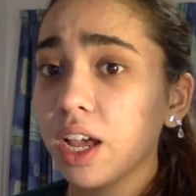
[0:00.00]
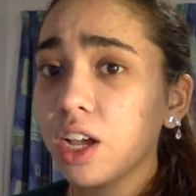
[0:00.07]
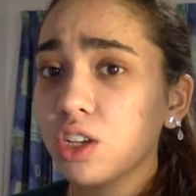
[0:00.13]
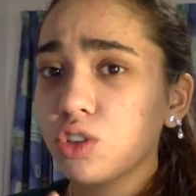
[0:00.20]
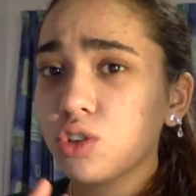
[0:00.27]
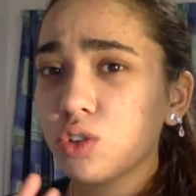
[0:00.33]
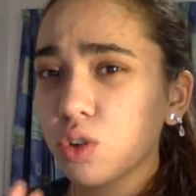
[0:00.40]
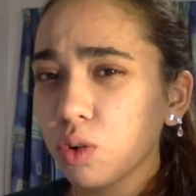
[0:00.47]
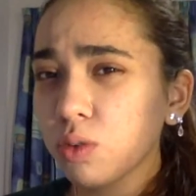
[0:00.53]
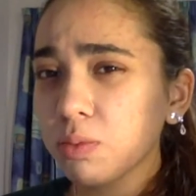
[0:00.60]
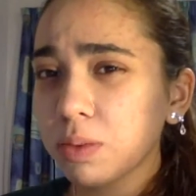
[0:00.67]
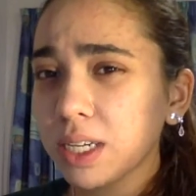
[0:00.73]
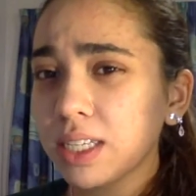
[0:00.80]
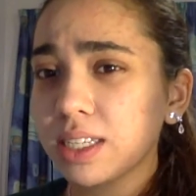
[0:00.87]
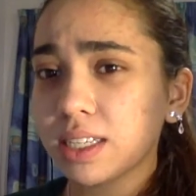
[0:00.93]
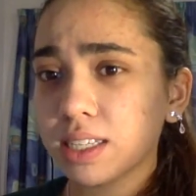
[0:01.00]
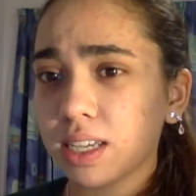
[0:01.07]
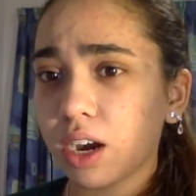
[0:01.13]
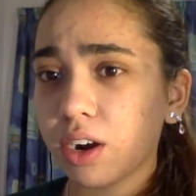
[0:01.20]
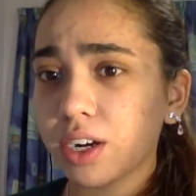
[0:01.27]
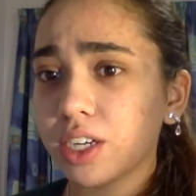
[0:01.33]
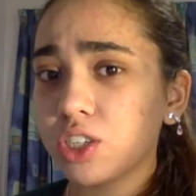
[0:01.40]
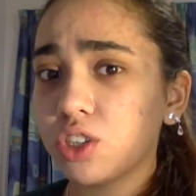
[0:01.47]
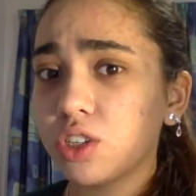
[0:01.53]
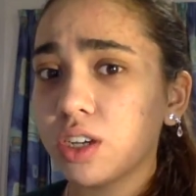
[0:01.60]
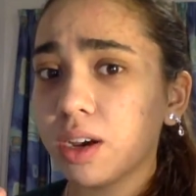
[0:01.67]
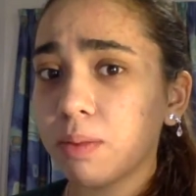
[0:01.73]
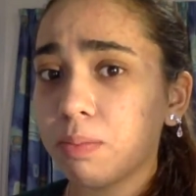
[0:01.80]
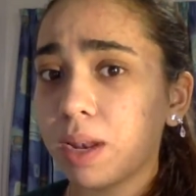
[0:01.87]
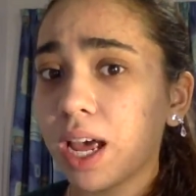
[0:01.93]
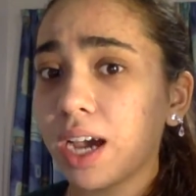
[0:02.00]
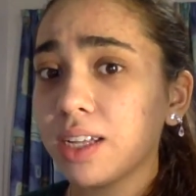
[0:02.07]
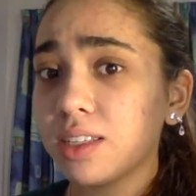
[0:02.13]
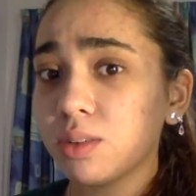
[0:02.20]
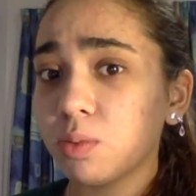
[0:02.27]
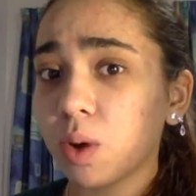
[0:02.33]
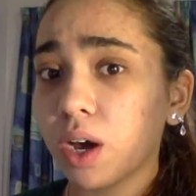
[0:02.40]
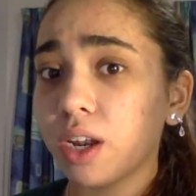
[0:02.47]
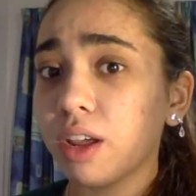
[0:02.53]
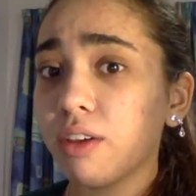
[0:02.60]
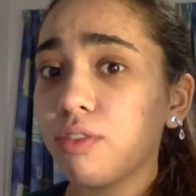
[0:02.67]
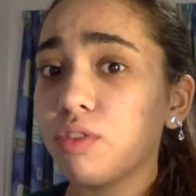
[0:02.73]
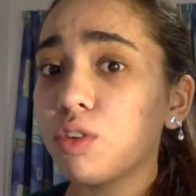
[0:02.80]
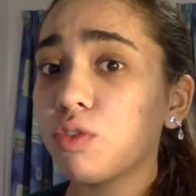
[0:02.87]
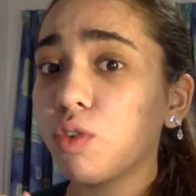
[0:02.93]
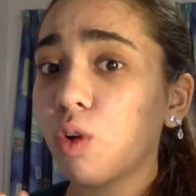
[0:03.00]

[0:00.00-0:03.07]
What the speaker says: so don't be discouraged to apply to one if you've